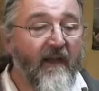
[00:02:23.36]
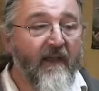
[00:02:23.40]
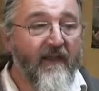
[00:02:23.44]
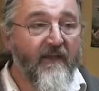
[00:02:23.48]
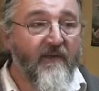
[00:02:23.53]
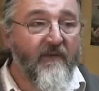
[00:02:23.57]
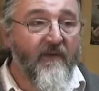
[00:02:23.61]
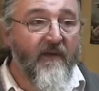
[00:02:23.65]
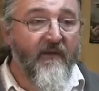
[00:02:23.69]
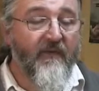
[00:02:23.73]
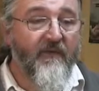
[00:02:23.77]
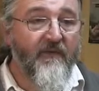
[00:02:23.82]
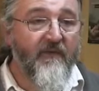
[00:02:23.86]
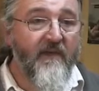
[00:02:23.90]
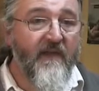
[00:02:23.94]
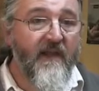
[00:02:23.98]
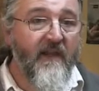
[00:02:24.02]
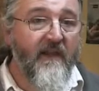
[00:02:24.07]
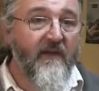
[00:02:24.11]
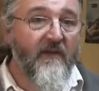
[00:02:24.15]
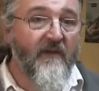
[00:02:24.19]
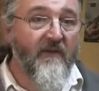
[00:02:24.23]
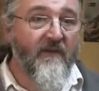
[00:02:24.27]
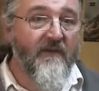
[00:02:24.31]
there are
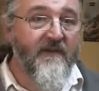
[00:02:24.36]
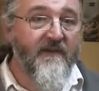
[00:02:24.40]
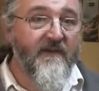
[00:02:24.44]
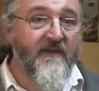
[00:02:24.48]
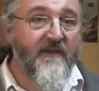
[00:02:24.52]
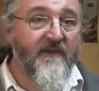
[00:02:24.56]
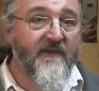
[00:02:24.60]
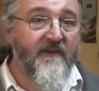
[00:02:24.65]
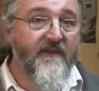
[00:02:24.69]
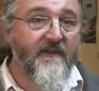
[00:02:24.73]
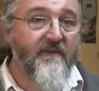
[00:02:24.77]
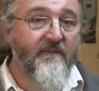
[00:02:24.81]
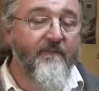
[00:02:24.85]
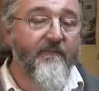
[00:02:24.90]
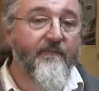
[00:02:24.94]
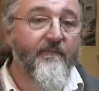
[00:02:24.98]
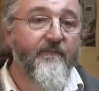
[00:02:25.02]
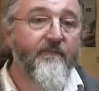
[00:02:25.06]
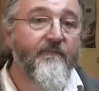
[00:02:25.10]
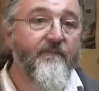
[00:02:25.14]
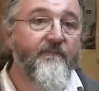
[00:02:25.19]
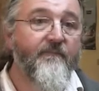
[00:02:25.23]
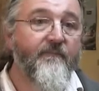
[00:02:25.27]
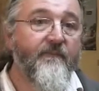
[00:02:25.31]
3 courses
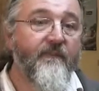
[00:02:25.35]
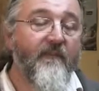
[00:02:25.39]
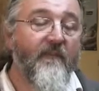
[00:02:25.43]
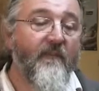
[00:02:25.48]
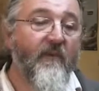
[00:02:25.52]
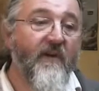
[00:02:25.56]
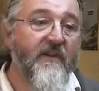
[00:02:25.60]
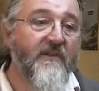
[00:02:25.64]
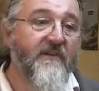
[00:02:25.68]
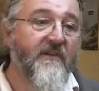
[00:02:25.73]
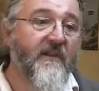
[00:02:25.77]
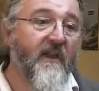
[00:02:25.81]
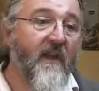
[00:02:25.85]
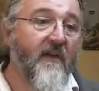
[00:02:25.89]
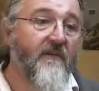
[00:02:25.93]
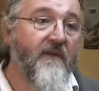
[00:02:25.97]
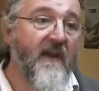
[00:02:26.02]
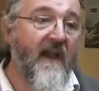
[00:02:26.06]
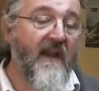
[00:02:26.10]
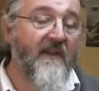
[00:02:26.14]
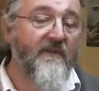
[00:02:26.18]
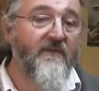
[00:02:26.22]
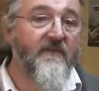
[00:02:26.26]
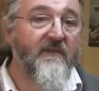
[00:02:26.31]
which go
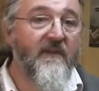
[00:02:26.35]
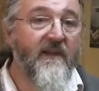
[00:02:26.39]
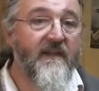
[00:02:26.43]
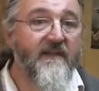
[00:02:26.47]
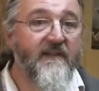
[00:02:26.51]
naturally